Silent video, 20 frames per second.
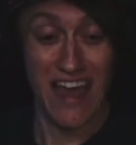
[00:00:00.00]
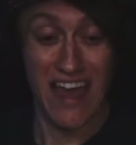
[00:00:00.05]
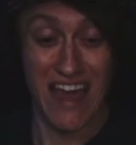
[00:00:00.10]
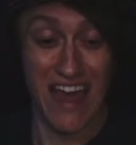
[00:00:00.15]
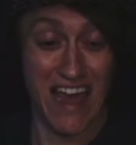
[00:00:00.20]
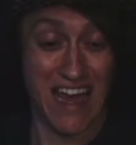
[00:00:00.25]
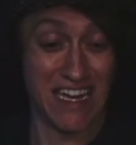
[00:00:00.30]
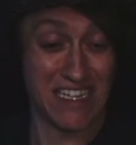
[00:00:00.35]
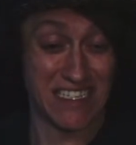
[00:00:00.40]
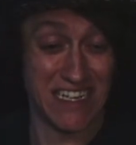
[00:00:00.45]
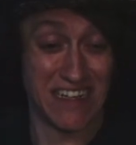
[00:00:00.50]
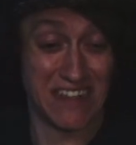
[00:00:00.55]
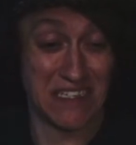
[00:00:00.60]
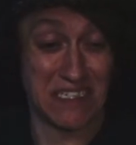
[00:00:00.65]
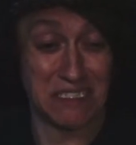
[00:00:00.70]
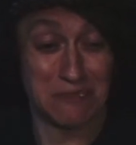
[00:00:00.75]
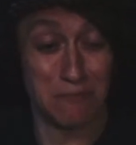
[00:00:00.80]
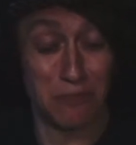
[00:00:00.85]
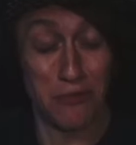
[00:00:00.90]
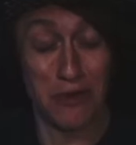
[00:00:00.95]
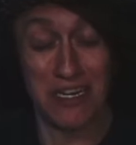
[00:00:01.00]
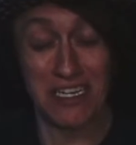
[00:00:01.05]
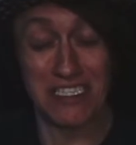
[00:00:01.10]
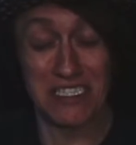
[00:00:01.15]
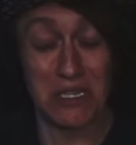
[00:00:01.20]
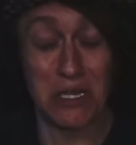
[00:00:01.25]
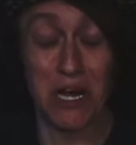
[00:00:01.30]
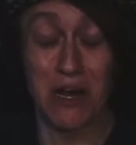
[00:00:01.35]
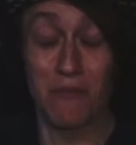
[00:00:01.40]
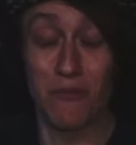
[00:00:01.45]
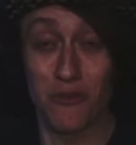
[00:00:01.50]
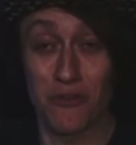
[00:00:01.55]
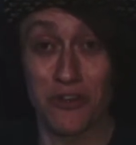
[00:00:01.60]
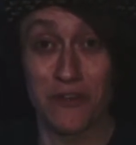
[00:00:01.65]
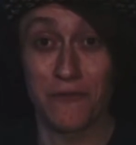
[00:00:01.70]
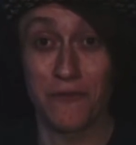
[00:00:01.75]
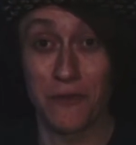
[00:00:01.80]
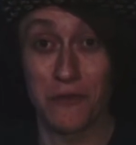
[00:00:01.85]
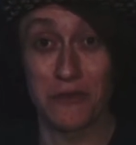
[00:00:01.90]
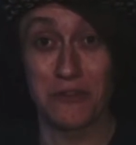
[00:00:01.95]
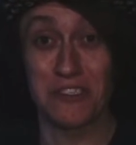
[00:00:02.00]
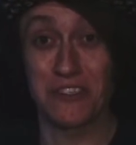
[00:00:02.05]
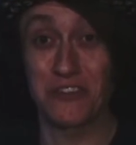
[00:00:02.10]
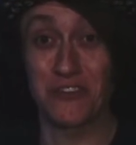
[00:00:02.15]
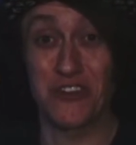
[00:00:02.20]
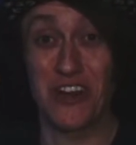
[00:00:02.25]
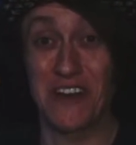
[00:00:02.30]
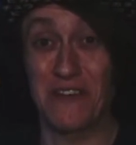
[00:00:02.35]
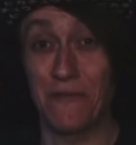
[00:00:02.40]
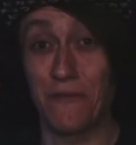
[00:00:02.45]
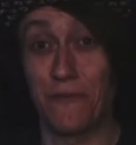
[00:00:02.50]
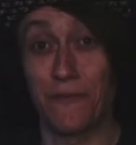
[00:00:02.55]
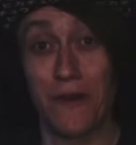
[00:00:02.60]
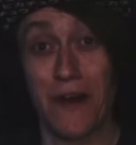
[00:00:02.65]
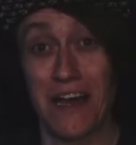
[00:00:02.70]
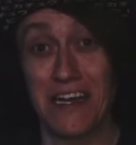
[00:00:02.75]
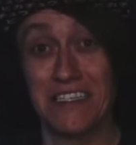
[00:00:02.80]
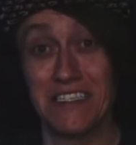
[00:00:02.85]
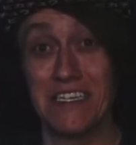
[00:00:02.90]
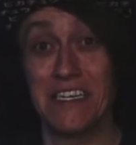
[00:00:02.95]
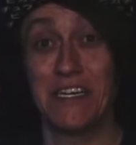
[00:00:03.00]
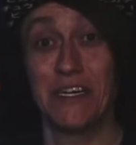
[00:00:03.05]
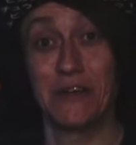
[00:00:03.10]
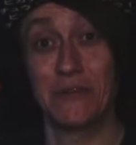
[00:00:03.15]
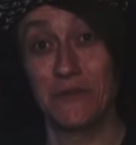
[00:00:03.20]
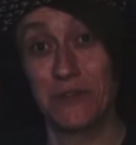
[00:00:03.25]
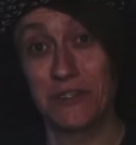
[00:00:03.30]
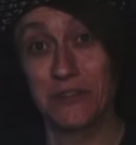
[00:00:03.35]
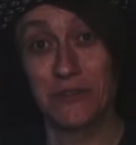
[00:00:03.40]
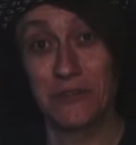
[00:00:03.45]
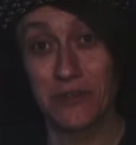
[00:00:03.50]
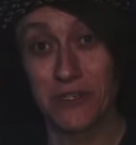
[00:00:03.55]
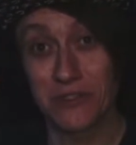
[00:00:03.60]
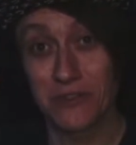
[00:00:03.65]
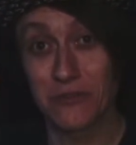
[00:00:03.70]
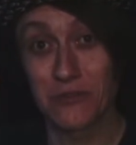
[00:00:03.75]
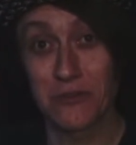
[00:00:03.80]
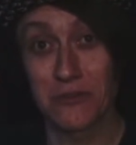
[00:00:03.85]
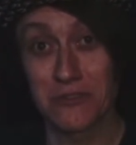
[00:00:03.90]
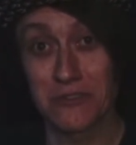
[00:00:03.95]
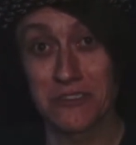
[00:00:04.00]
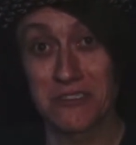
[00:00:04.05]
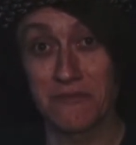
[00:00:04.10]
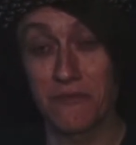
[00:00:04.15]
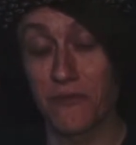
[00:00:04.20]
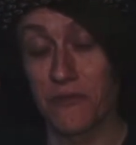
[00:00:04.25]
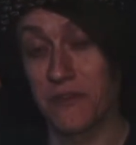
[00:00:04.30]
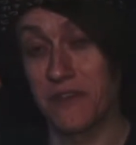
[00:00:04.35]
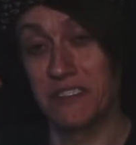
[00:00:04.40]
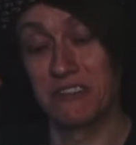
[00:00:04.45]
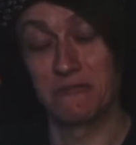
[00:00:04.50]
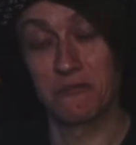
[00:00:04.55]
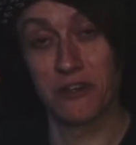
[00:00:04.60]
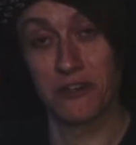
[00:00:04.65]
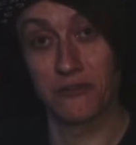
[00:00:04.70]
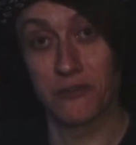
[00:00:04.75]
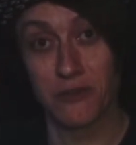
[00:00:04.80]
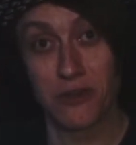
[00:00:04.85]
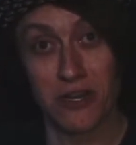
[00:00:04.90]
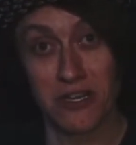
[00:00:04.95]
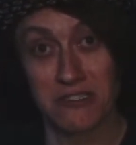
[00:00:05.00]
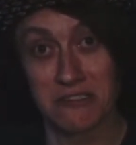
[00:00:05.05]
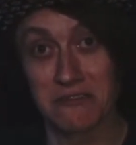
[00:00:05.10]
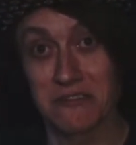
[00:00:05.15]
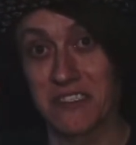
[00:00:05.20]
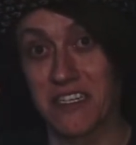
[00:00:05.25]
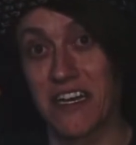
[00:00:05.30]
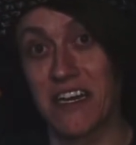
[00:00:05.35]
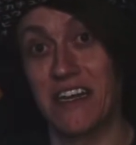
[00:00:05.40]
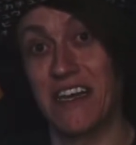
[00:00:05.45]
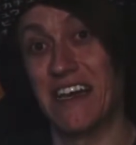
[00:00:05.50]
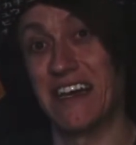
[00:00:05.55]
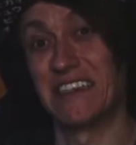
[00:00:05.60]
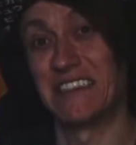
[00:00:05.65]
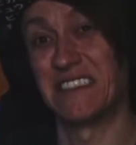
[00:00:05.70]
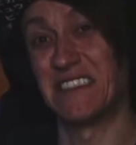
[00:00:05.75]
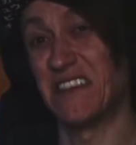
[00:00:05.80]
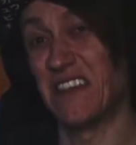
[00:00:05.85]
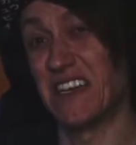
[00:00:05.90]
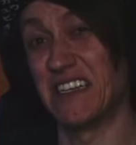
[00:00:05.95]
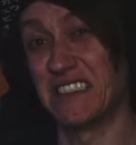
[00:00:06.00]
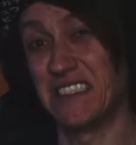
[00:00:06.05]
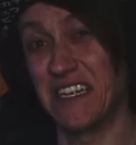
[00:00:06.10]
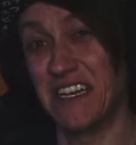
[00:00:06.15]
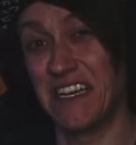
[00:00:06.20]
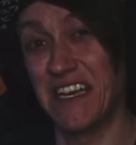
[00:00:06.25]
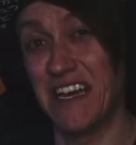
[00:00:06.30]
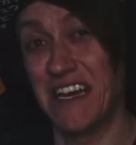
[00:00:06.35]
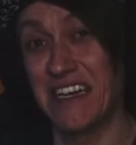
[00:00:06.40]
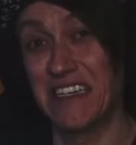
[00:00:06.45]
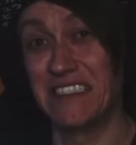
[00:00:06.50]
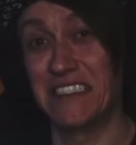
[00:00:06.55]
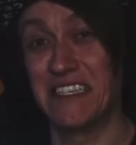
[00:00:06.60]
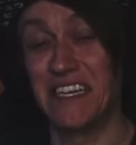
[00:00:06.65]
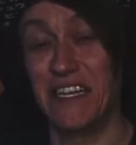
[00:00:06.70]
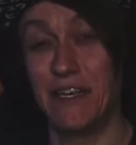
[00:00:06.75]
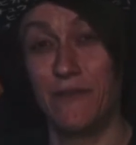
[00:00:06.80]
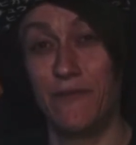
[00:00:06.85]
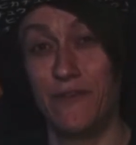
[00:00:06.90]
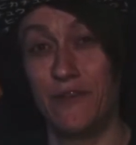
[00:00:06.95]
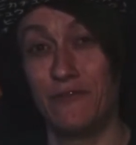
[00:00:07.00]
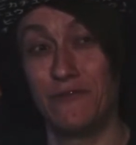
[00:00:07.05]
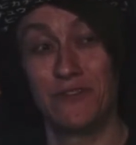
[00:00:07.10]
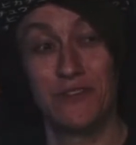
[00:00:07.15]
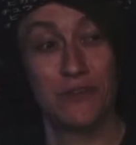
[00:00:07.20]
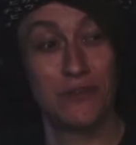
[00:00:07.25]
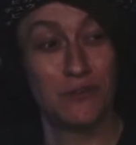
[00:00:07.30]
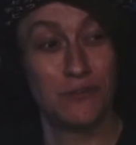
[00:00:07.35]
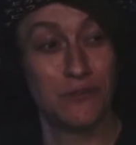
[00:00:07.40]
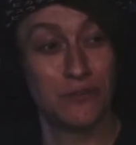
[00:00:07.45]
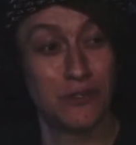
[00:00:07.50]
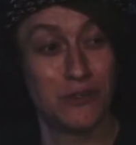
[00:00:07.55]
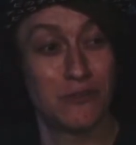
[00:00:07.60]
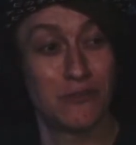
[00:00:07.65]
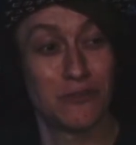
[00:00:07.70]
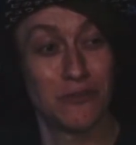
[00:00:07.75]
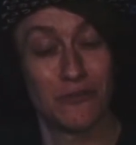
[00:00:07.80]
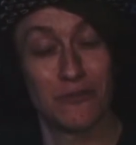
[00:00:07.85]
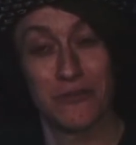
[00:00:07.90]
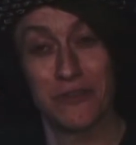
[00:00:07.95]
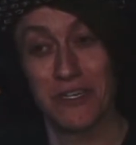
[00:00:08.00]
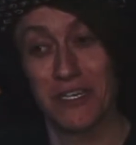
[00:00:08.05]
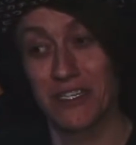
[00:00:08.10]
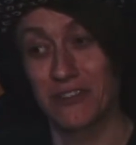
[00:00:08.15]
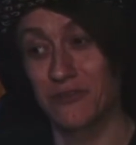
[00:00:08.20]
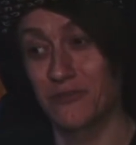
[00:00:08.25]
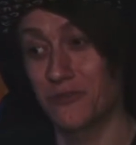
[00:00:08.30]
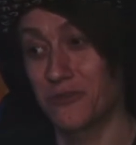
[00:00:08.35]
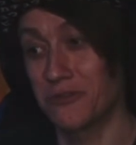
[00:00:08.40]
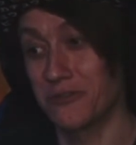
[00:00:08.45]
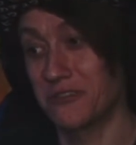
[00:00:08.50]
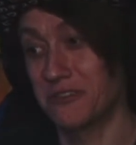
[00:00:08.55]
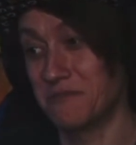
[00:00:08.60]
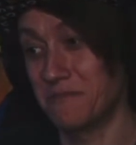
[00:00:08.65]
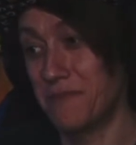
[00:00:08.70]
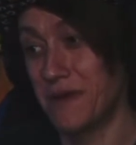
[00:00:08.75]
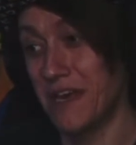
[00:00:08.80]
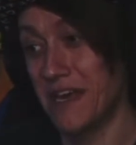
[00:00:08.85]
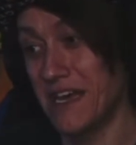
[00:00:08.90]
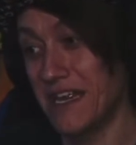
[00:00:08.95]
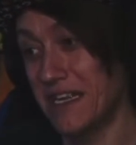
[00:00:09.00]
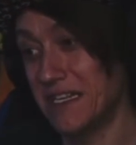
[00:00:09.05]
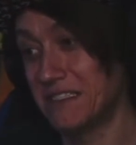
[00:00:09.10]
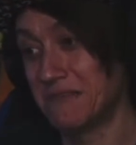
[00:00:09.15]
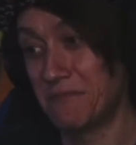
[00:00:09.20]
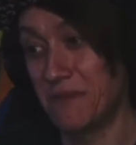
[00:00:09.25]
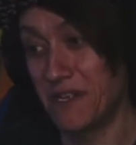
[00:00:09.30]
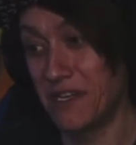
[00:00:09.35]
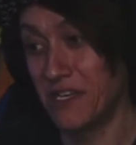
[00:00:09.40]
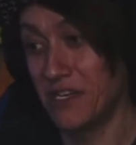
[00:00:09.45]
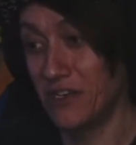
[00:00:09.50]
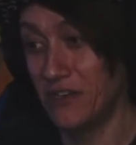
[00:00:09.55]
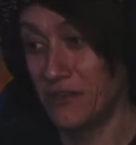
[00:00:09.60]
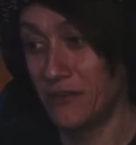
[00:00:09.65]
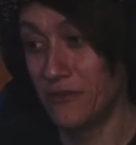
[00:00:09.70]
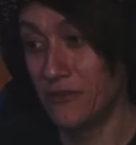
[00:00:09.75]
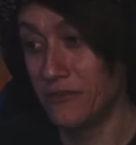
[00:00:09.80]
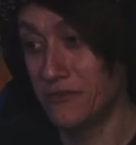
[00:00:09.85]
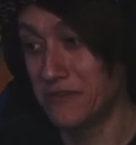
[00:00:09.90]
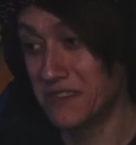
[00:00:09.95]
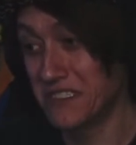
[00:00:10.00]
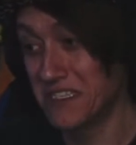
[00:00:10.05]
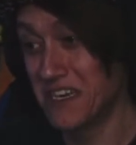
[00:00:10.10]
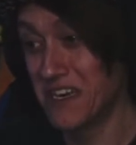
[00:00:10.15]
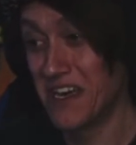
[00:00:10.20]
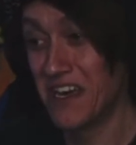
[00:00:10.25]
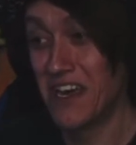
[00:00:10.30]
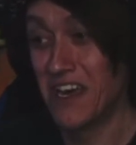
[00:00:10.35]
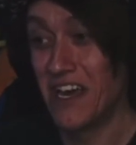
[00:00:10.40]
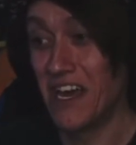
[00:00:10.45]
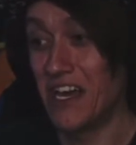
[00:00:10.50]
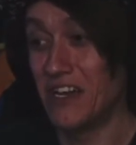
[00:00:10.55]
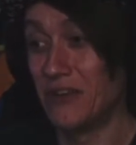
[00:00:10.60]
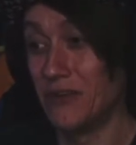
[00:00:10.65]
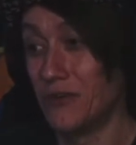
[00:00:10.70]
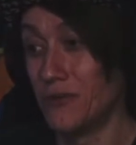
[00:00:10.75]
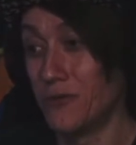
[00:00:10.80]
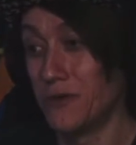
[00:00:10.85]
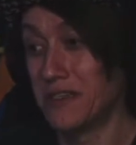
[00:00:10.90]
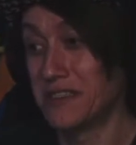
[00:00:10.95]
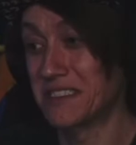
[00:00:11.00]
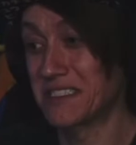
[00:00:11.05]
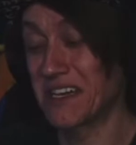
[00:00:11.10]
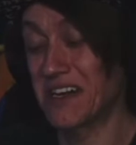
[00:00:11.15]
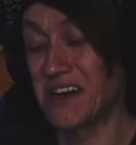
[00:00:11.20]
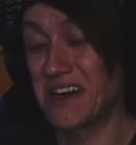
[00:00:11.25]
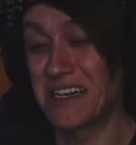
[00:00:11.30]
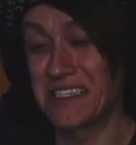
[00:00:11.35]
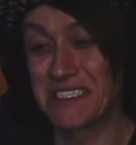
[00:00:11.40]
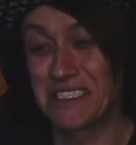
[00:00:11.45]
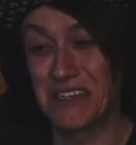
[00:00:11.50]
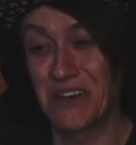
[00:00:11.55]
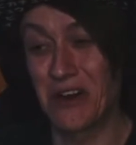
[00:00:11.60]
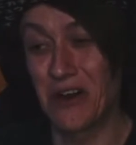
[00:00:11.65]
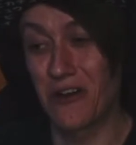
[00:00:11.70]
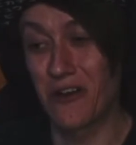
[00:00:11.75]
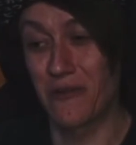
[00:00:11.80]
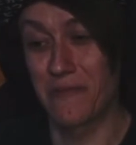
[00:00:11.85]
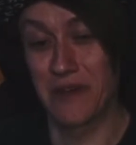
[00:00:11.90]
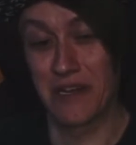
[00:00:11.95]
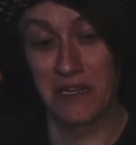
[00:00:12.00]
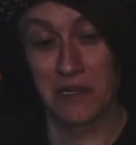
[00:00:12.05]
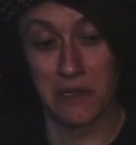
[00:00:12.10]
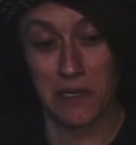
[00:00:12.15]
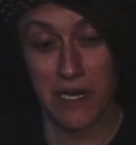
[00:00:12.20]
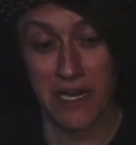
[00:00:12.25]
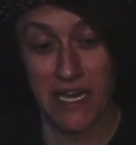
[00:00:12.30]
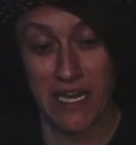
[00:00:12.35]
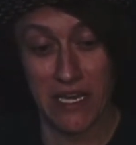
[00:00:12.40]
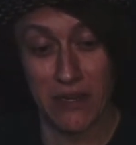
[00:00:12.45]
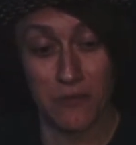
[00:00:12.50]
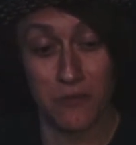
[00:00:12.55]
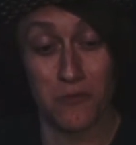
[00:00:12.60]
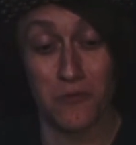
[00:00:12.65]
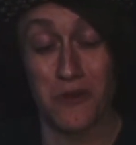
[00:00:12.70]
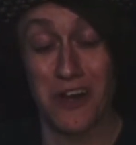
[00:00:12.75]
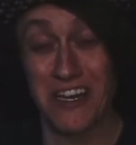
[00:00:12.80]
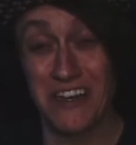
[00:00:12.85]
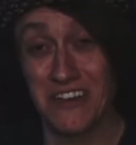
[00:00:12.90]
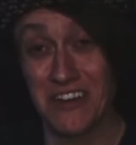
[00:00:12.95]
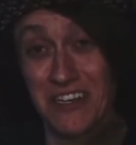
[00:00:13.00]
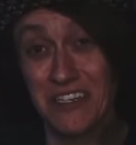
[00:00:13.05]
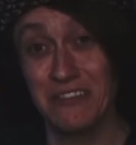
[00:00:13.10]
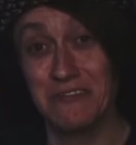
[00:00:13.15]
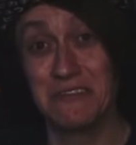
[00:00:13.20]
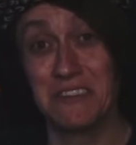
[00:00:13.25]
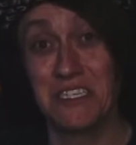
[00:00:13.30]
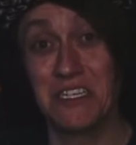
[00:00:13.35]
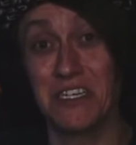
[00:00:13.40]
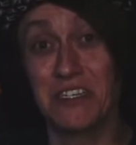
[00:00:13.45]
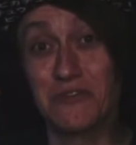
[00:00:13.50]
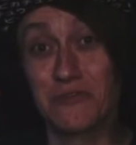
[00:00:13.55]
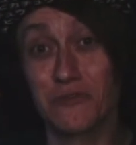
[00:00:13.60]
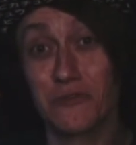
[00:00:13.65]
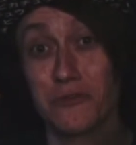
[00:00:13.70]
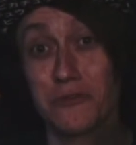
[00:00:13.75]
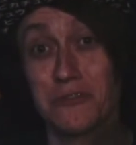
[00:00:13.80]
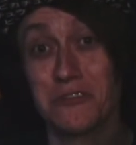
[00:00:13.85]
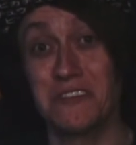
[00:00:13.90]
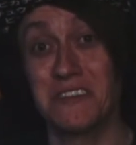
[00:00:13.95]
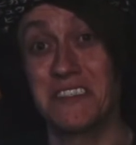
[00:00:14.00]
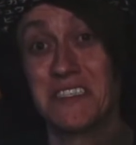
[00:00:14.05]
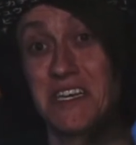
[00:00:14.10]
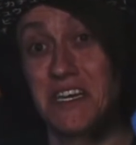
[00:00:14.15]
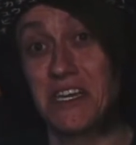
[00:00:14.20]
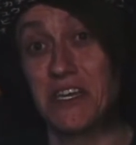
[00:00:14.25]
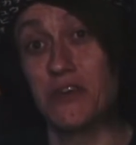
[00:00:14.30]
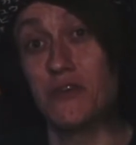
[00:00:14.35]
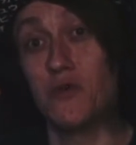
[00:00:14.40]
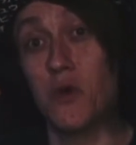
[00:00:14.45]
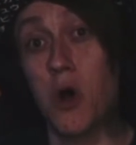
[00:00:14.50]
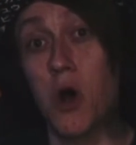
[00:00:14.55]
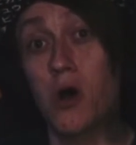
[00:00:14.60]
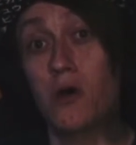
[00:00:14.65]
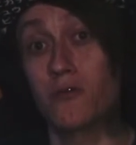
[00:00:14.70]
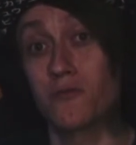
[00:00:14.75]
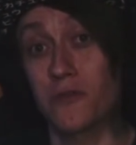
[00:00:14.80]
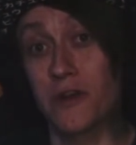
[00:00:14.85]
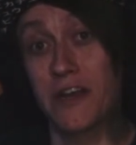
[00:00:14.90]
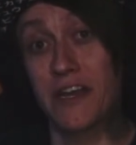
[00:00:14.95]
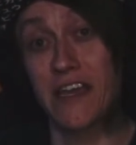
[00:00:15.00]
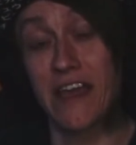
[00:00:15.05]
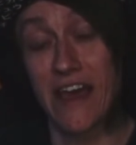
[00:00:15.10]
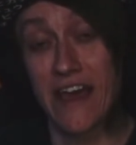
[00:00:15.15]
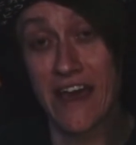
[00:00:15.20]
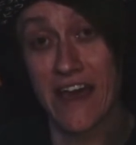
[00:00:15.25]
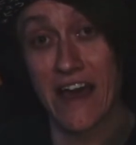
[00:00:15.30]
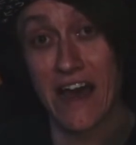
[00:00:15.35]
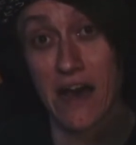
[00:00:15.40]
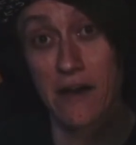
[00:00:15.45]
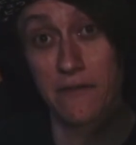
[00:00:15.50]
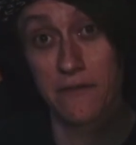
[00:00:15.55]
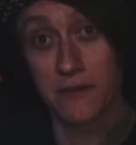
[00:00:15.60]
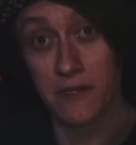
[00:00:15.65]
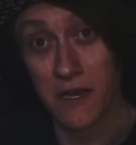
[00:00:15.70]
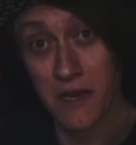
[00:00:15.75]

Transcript: And at this point, it's a lot more difficult to try and find any original controllers for these retro consoles, the NES and SNES. And if you do, you don't know where the controller's been, it's been used, and new ones cost an arm and a leg. Why not use the controllers that you already have?